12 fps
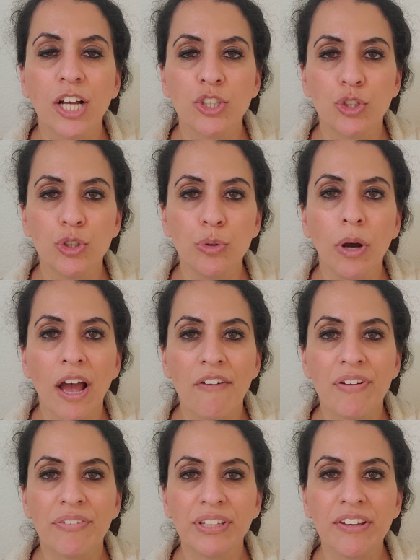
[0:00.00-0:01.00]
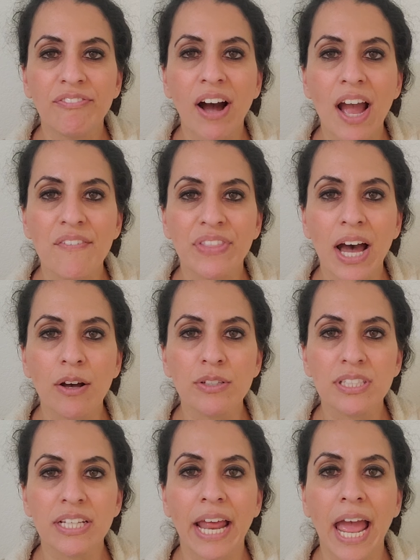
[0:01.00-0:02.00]
to
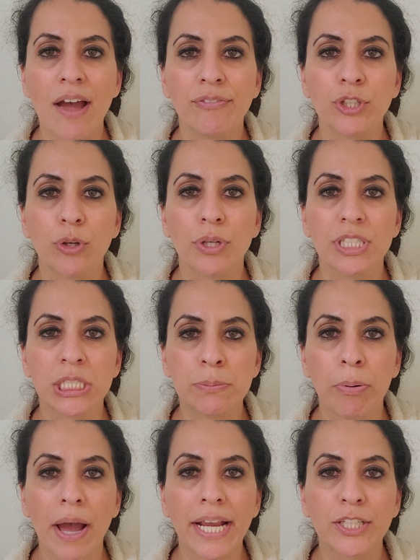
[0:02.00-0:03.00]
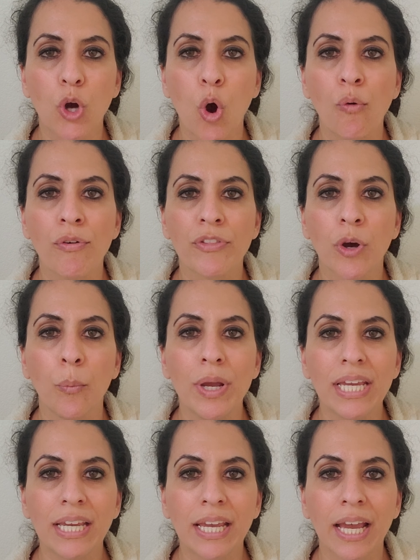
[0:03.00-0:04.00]
55,000 after it spiked over the
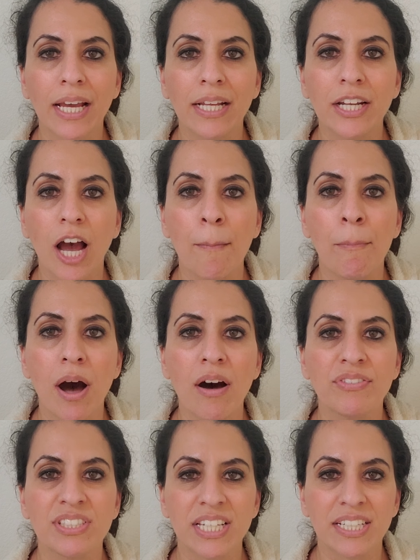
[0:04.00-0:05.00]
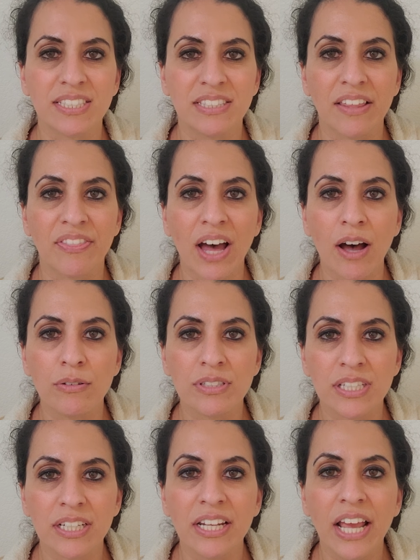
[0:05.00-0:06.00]
weekend above
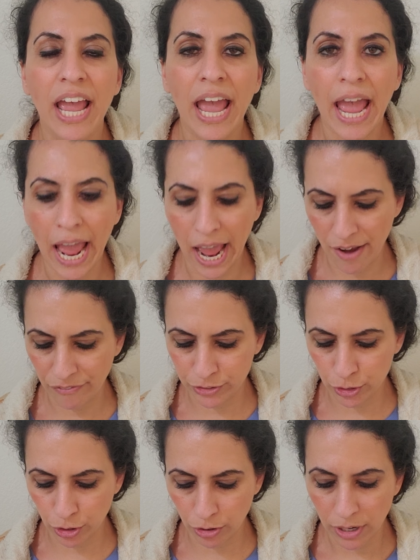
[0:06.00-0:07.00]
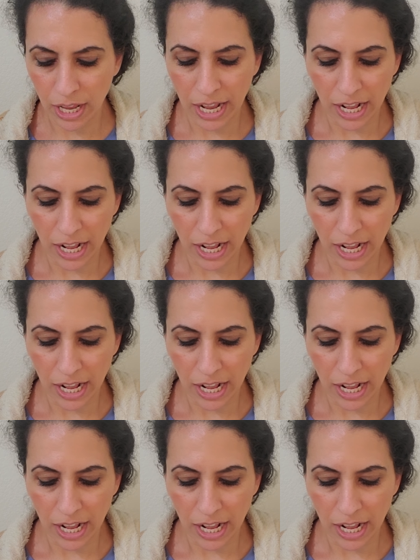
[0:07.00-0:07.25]
60,000 after